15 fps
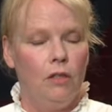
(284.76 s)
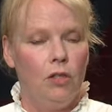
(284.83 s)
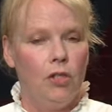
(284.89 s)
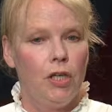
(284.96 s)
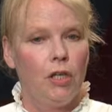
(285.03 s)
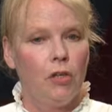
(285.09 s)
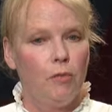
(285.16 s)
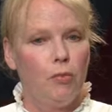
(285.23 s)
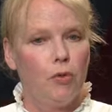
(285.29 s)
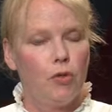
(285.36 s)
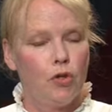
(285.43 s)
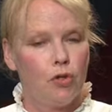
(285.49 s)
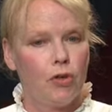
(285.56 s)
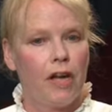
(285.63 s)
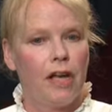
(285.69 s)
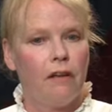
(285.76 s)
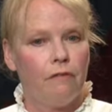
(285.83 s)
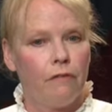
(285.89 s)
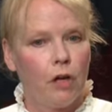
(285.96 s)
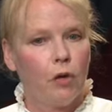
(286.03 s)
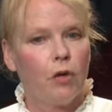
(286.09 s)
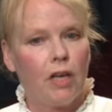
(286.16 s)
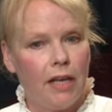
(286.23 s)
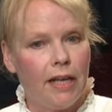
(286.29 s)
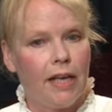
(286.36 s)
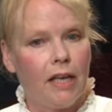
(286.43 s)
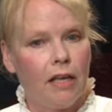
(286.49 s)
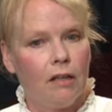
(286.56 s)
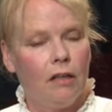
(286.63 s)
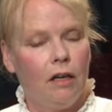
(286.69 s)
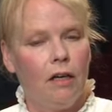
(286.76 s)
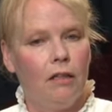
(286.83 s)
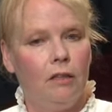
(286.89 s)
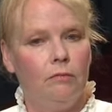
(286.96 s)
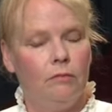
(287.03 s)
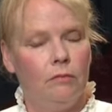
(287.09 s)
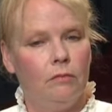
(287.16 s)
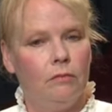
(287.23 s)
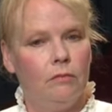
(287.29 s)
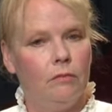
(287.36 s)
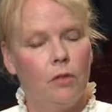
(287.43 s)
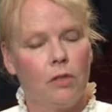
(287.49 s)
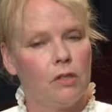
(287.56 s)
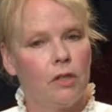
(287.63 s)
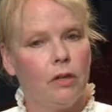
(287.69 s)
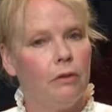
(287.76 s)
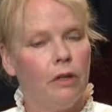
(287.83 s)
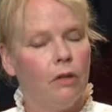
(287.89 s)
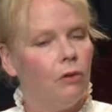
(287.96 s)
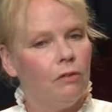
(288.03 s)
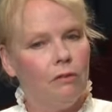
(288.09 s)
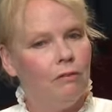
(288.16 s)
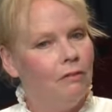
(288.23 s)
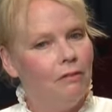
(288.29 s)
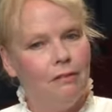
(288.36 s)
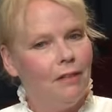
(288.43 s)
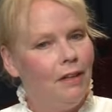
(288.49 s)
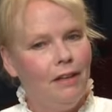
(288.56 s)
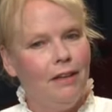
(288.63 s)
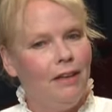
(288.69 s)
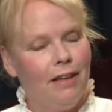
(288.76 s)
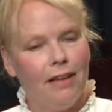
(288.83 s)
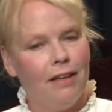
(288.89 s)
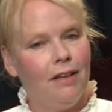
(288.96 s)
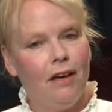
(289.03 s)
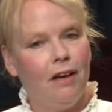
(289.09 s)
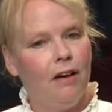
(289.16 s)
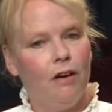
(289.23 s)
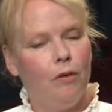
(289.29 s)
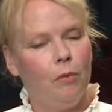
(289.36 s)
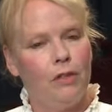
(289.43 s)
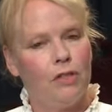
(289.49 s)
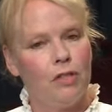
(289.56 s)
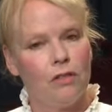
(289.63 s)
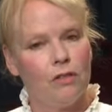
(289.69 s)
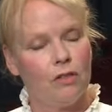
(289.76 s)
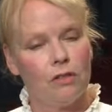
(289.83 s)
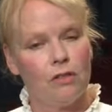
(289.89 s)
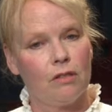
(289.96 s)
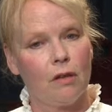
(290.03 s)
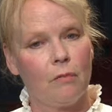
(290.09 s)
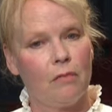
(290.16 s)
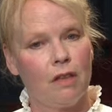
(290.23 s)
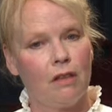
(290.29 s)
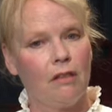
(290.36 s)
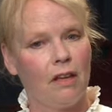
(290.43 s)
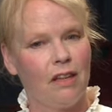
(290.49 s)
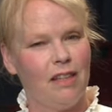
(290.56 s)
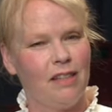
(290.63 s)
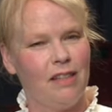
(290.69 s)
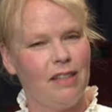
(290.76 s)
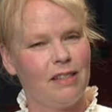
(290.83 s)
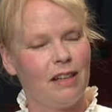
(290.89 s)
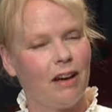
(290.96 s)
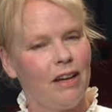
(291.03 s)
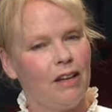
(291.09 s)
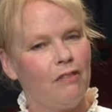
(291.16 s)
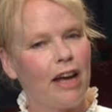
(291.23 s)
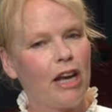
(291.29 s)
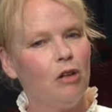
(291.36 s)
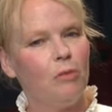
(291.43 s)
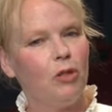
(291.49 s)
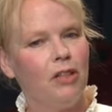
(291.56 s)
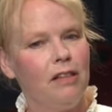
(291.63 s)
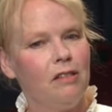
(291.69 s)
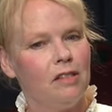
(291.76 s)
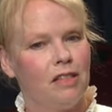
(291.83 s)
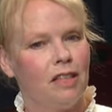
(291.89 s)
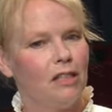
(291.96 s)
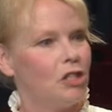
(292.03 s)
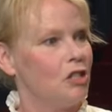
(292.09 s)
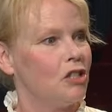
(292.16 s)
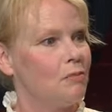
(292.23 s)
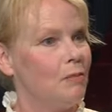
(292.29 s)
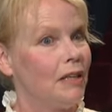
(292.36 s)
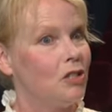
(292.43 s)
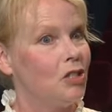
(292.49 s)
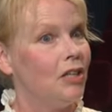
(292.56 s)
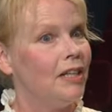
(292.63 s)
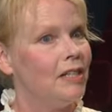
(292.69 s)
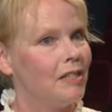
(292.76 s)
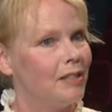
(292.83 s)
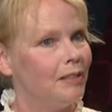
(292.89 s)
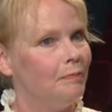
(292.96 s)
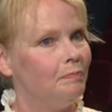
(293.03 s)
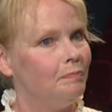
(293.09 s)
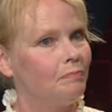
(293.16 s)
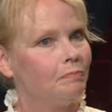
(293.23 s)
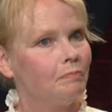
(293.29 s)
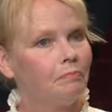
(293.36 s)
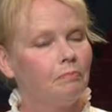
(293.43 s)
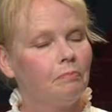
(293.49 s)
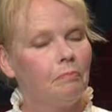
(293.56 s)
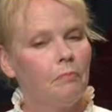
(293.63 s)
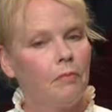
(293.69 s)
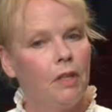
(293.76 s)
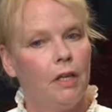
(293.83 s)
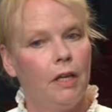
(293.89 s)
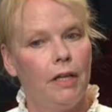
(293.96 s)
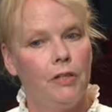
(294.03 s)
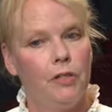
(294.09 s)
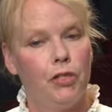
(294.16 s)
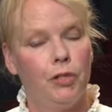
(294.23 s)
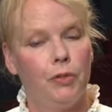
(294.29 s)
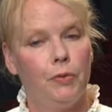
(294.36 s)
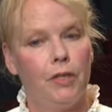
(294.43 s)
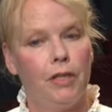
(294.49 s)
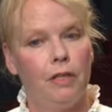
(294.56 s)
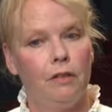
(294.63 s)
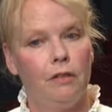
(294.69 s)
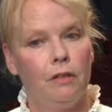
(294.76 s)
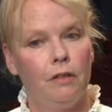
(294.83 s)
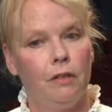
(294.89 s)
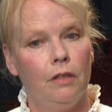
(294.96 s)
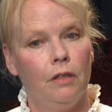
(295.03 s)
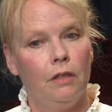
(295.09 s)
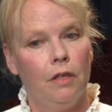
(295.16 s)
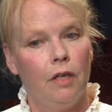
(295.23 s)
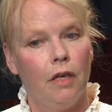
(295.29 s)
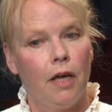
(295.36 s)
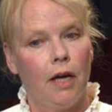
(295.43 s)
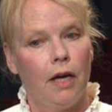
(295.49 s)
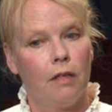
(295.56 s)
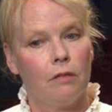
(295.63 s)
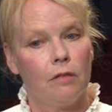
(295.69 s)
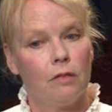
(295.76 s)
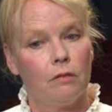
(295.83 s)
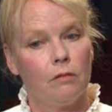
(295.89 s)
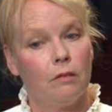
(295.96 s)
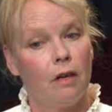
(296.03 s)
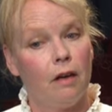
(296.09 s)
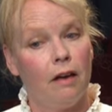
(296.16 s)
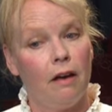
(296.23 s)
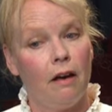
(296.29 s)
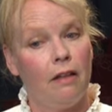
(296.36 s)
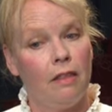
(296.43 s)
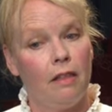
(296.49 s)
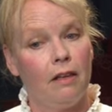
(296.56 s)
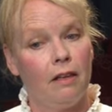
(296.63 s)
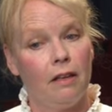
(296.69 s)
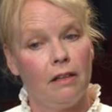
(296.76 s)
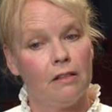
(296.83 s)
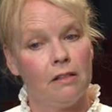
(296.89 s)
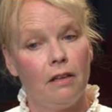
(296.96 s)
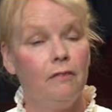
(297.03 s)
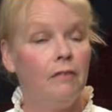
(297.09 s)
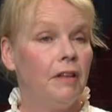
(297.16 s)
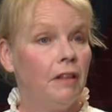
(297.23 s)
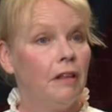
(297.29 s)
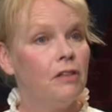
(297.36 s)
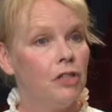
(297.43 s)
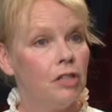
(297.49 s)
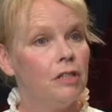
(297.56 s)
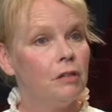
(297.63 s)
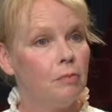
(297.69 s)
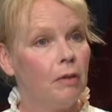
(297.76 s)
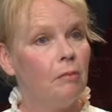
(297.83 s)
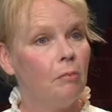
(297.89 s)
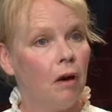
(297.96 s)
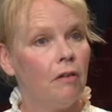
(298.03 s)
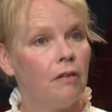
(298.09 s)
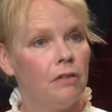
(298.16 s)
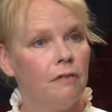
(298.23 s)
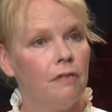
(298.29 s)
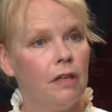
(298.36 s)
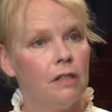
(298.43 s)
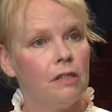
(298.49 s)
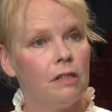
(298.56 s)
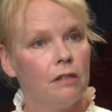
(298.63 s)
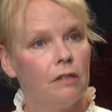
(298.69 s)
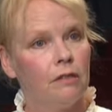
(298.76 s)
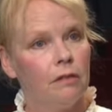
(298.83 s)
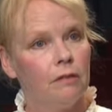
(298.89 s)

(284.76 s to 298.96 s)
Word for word: she can portray vocally um, what's going on in her, which is just something that is a kind of animal instinct. It just makes you listen and tune in. And I, I think it's lovely that she's been part of this.